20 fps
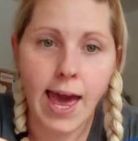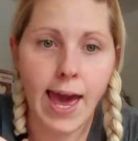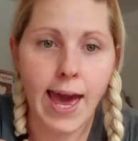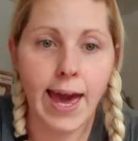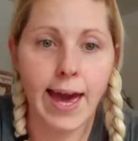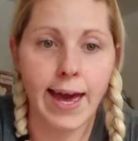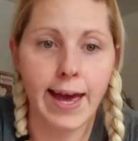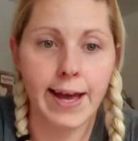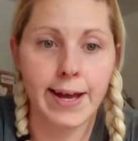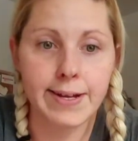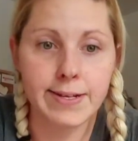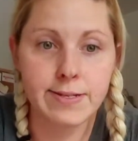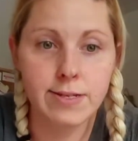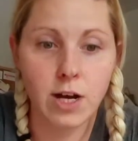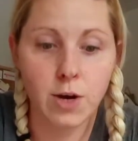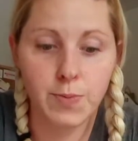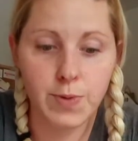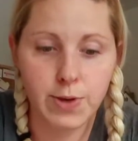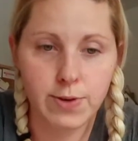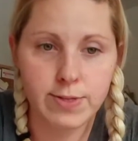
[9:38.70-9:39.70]
And
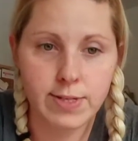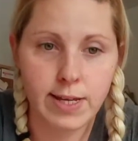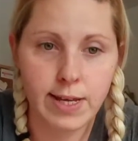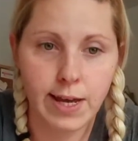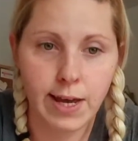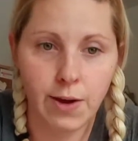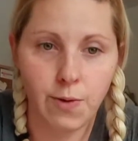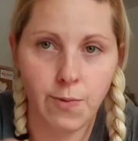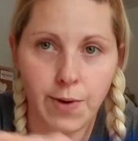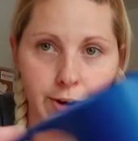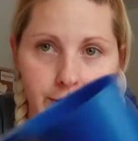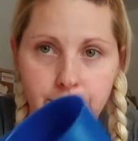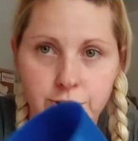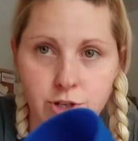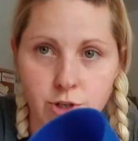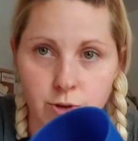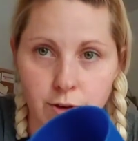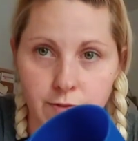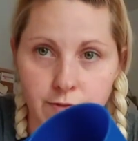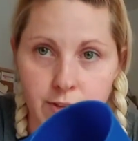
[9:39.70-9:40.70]
I'll be using one or
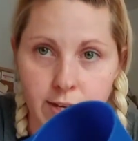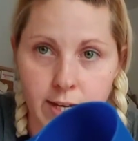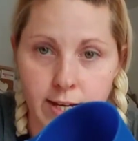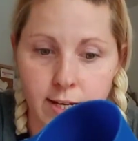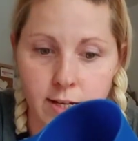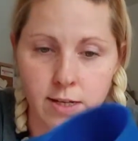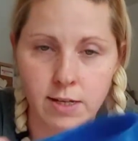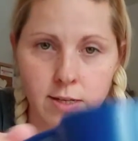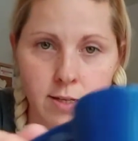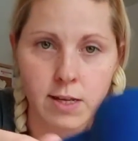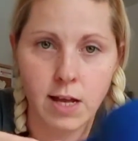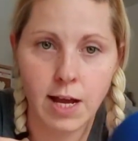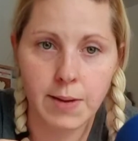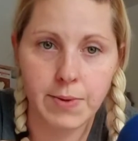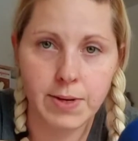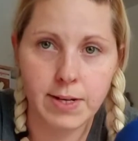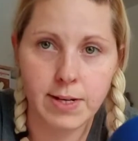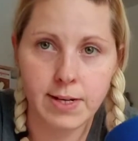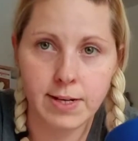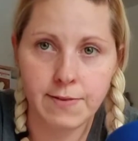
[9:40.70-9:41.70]
two of these. I'm
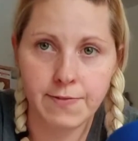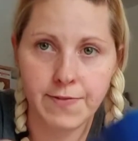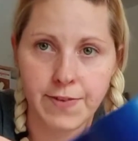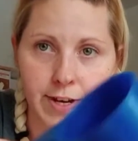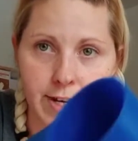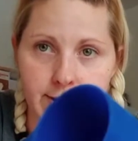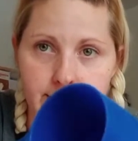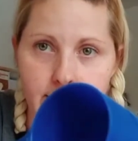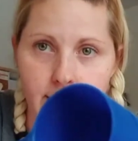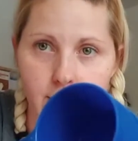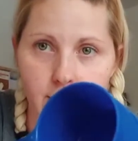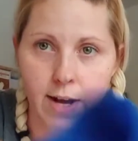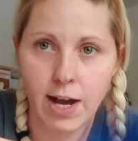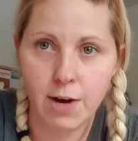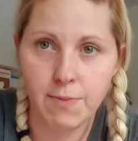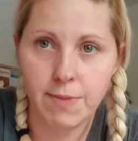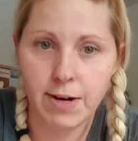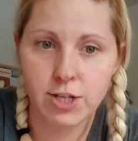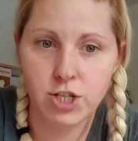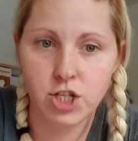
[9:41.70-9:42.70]
going to figure out
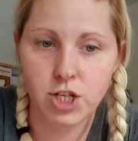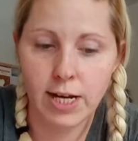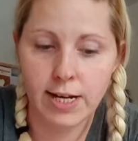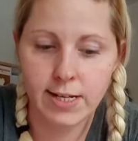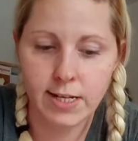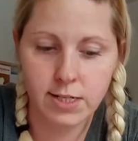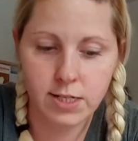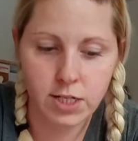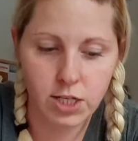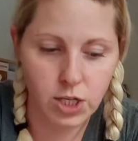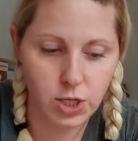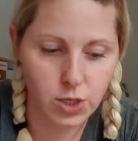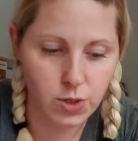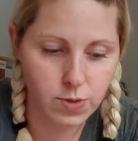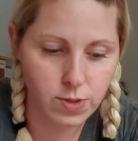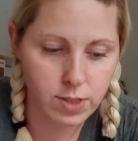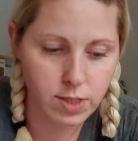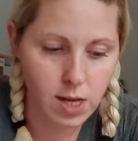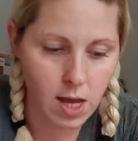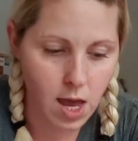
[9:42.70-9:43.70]
how much I need to
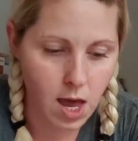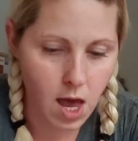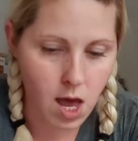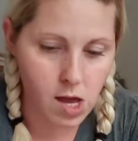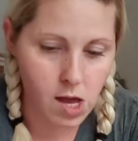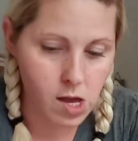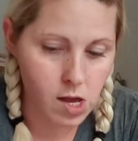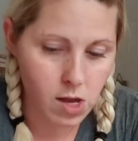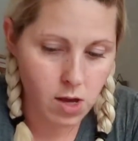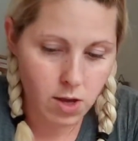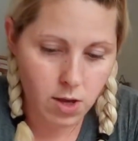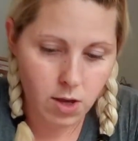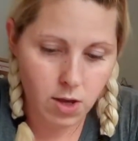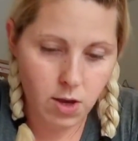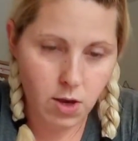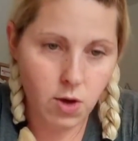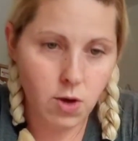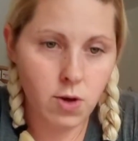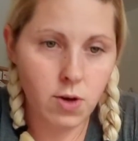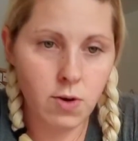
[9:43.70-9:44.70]
use.
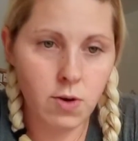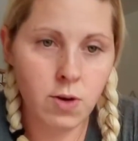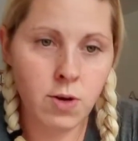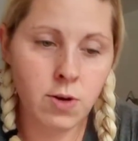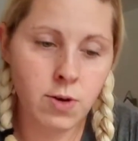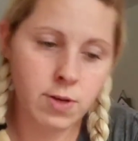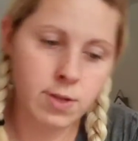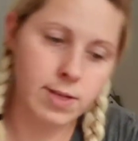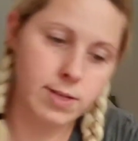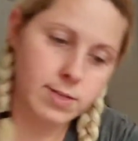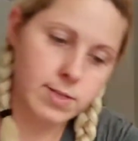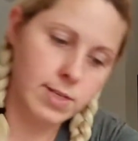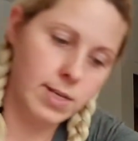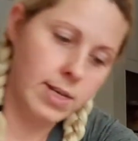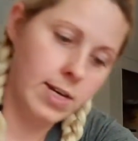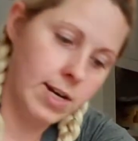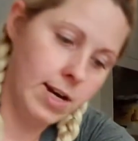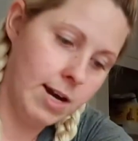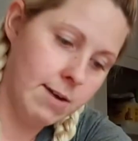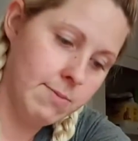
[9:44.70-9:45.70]
Let's see
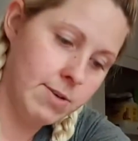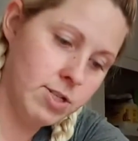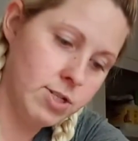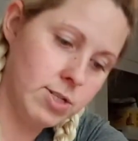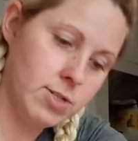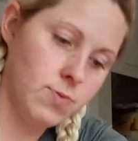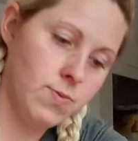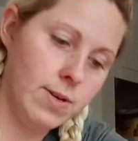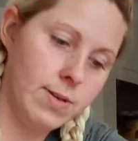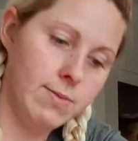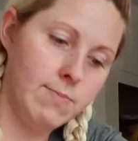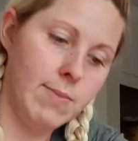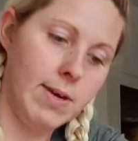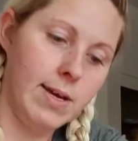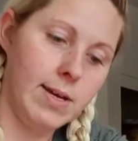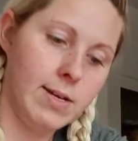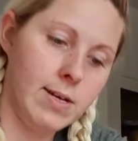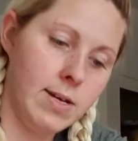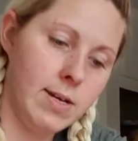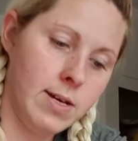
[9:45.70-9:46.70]
here. How much does one
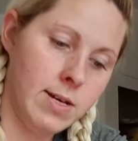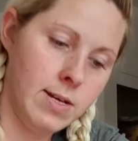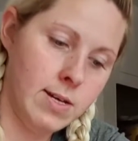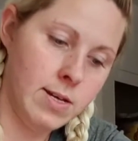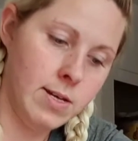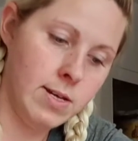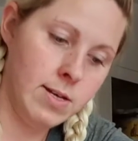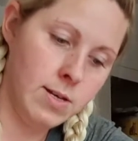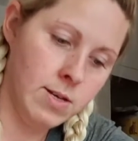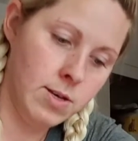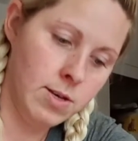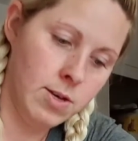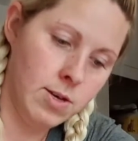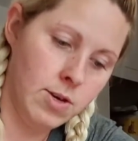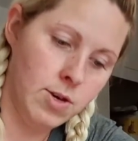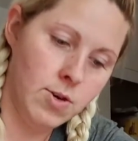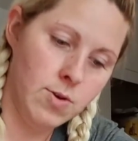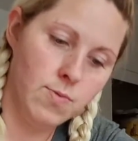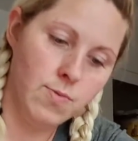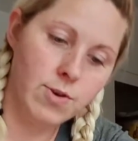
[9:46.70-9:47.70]
make?
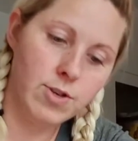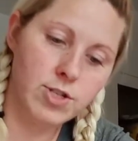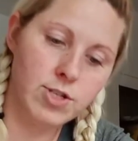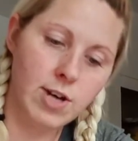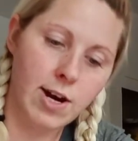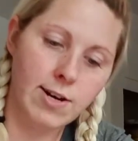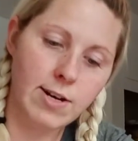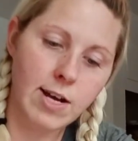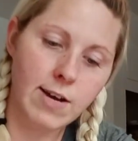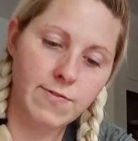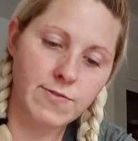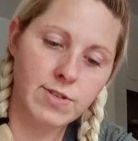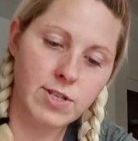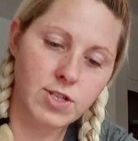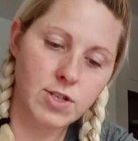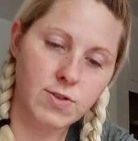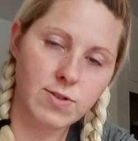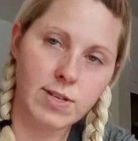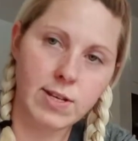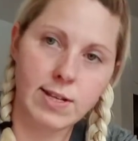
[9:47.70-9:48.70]
We'll start off
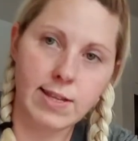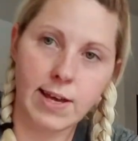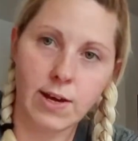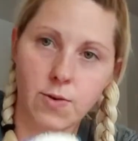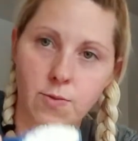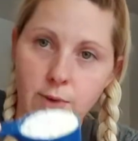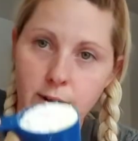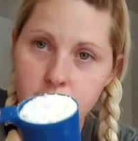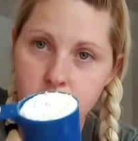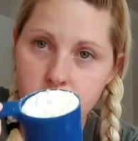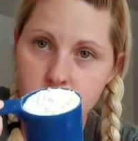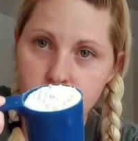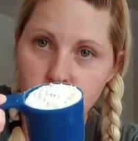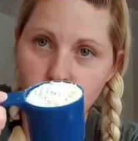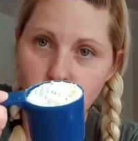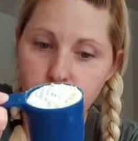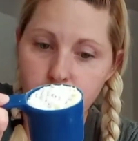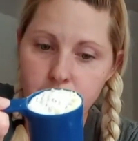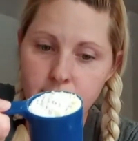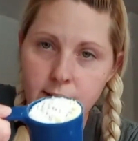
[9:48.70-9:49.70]
just using like one
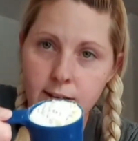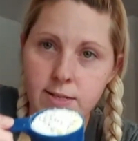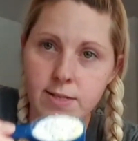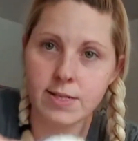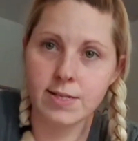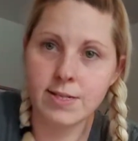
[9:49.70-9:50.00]
scoop of this